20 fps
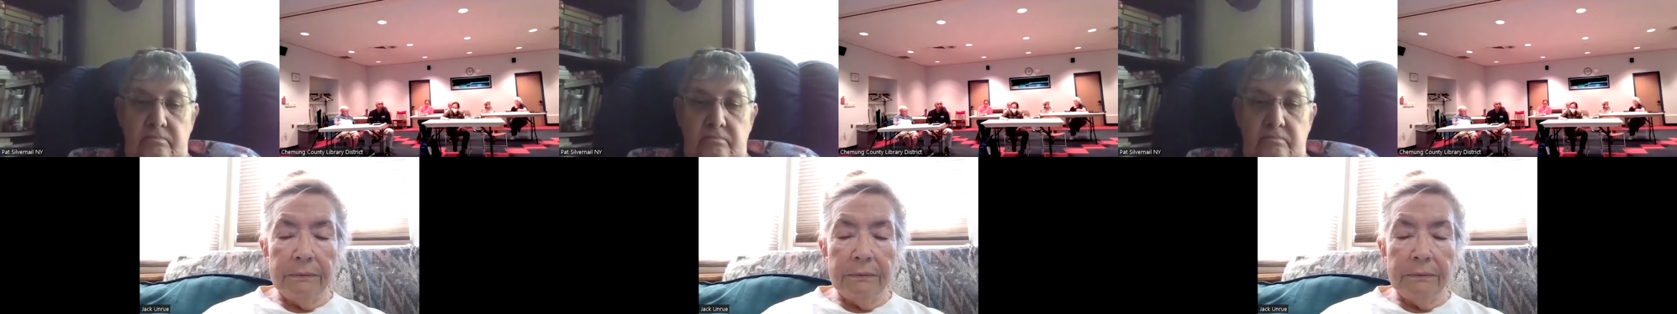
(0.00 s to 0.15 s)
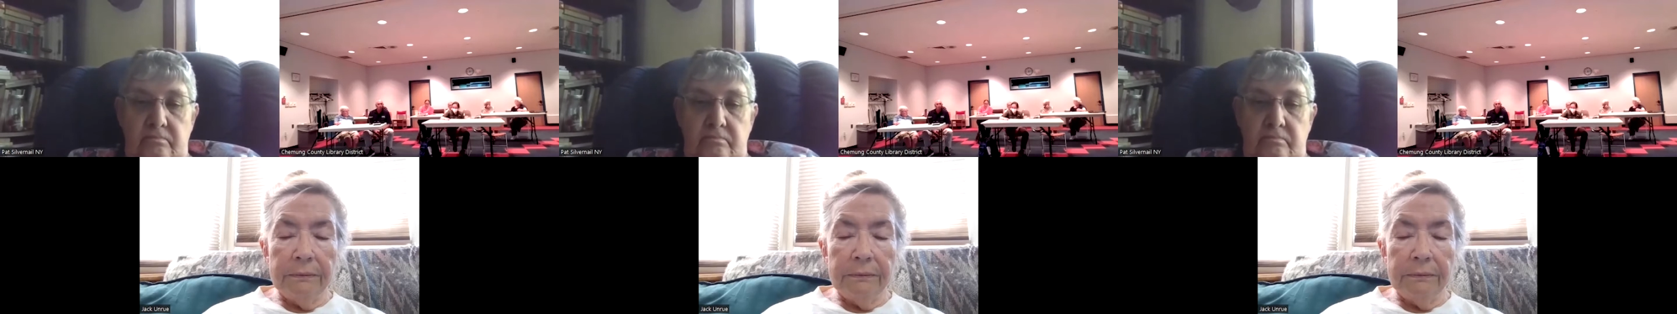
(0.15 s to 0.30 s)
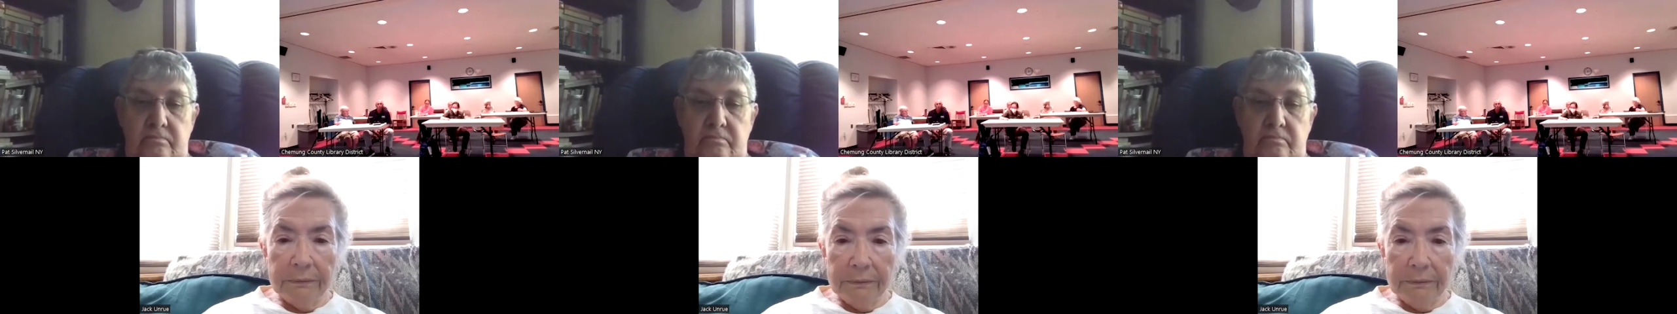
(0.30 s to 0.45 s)

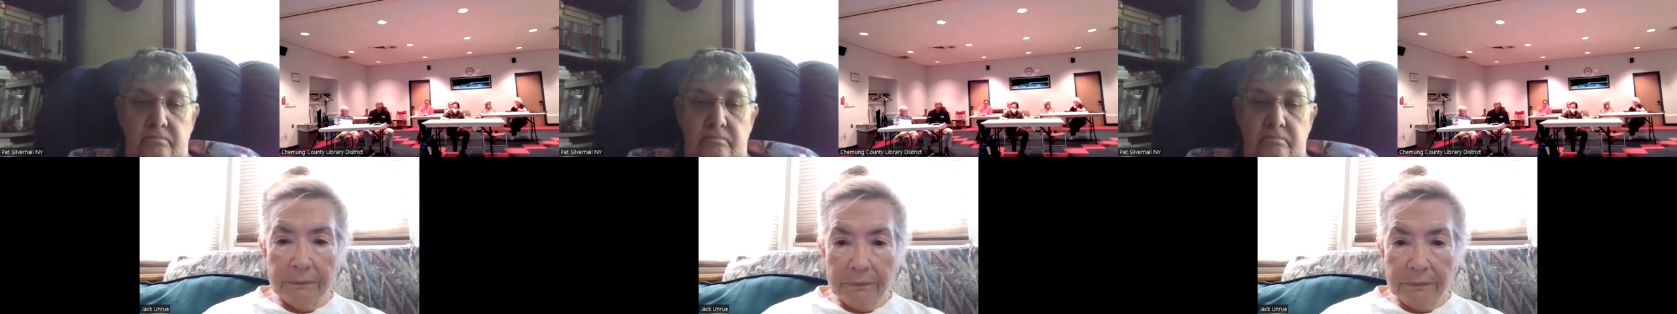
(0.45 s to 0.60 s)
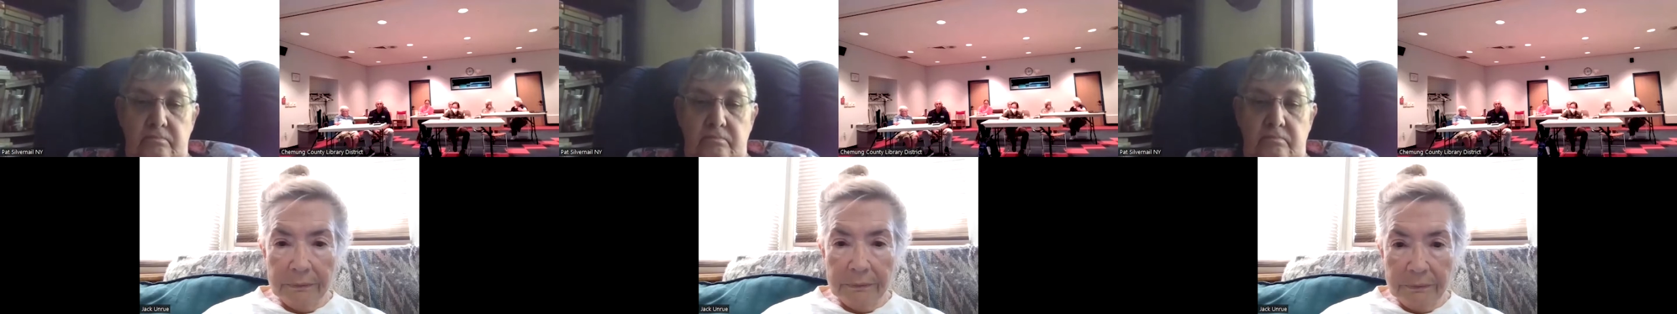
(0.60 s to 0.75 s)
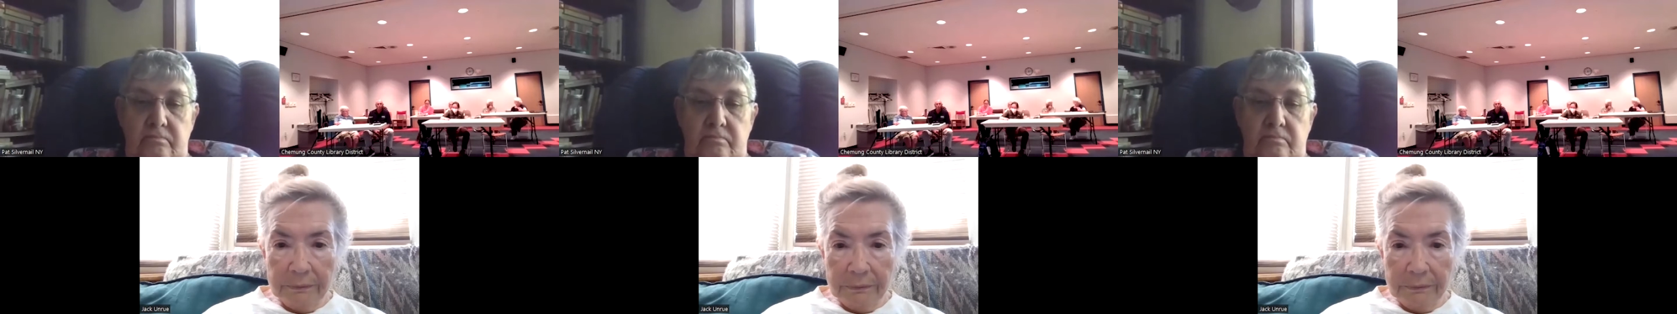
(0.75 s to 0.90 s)

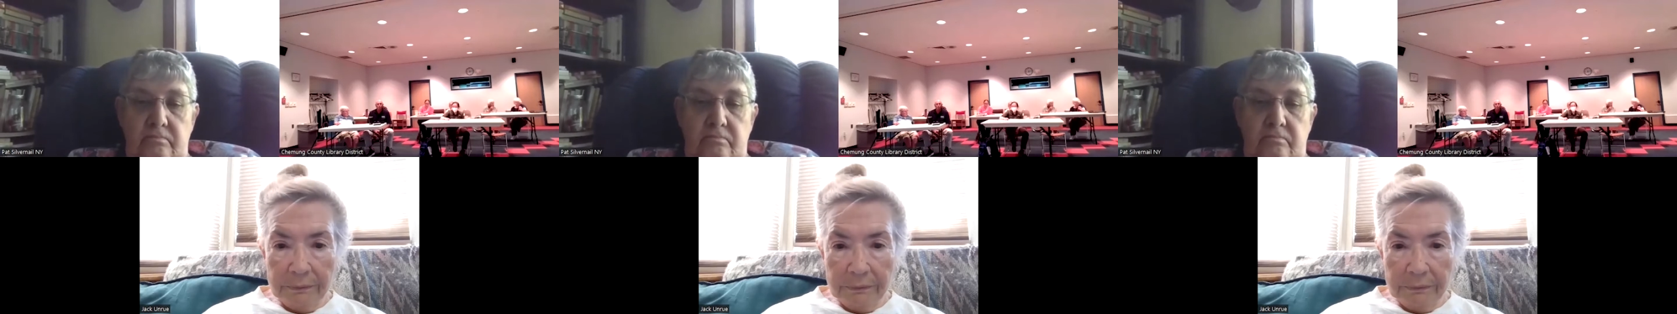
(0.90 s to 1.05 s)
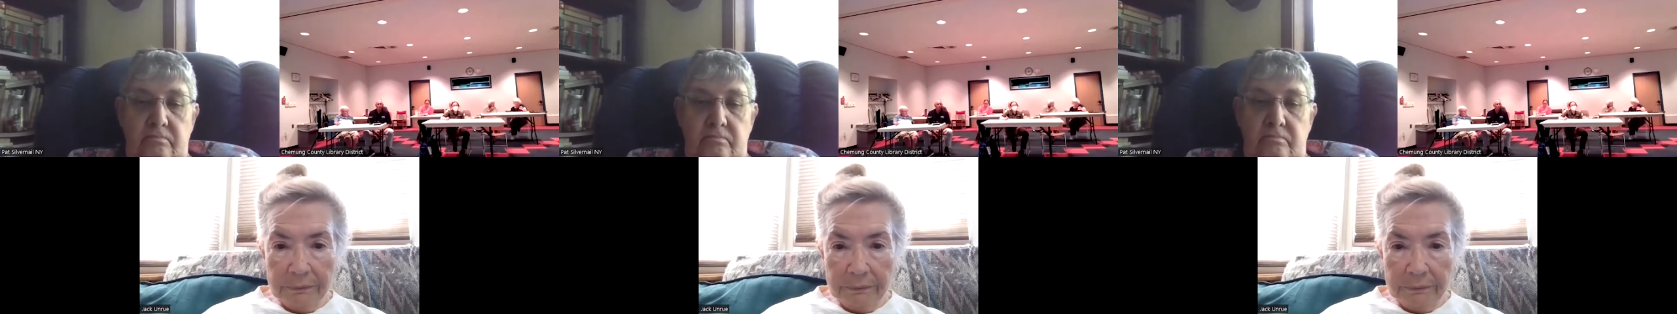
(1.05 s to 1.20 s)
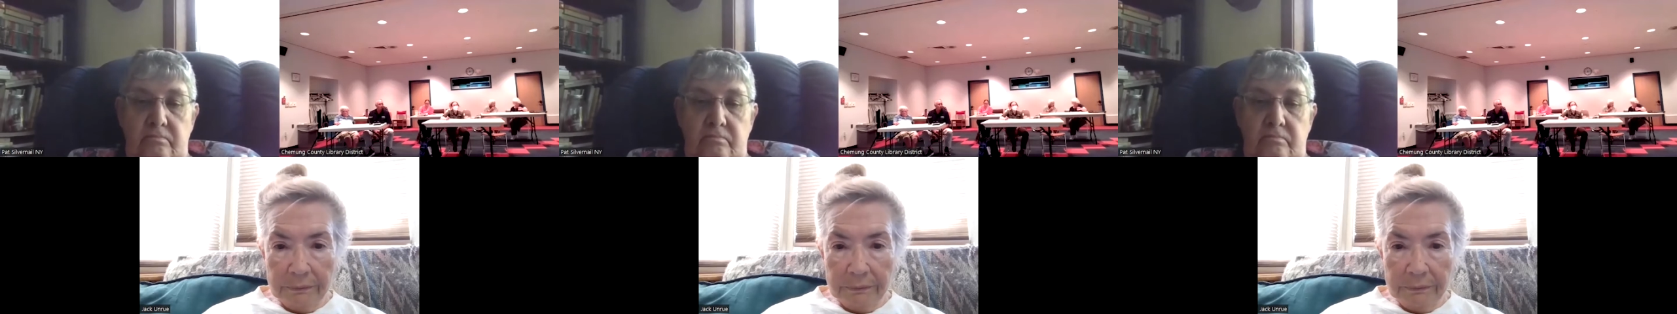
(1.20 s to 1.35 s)

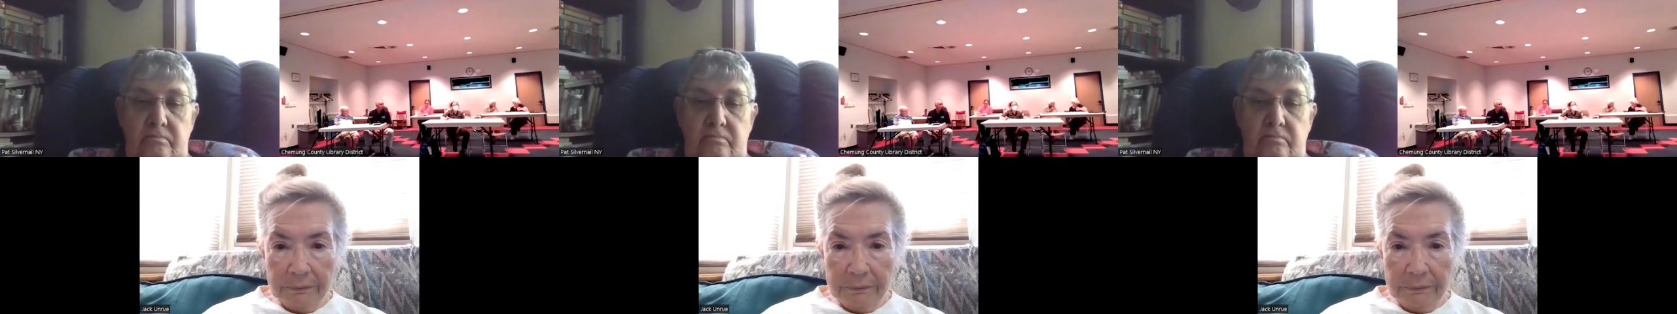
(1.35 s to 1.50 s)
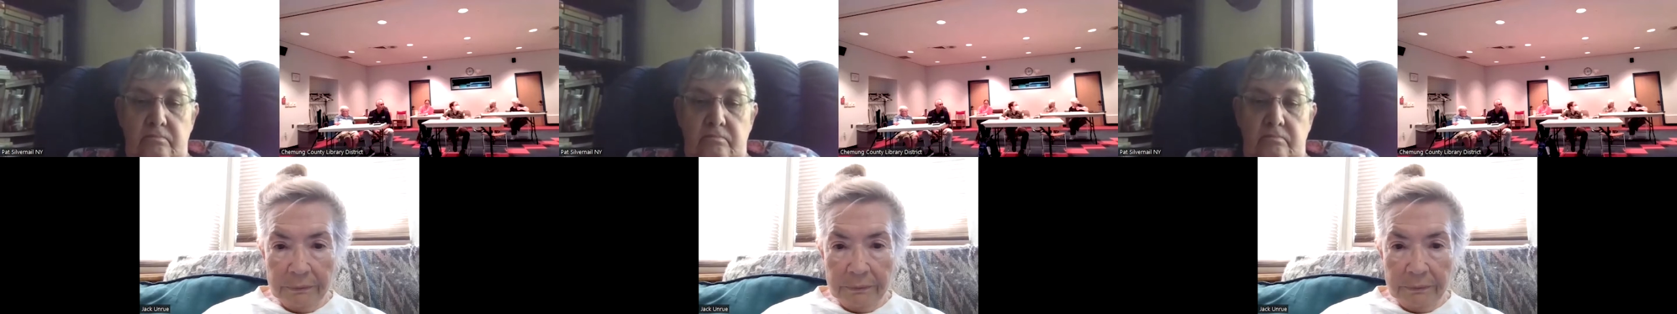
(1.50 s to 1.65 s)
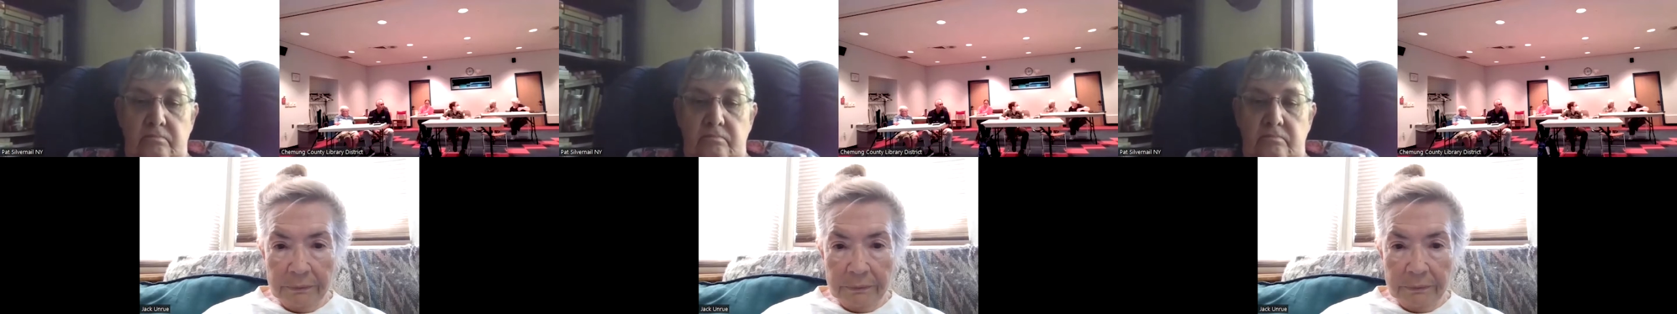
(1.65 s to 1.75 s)
(silence)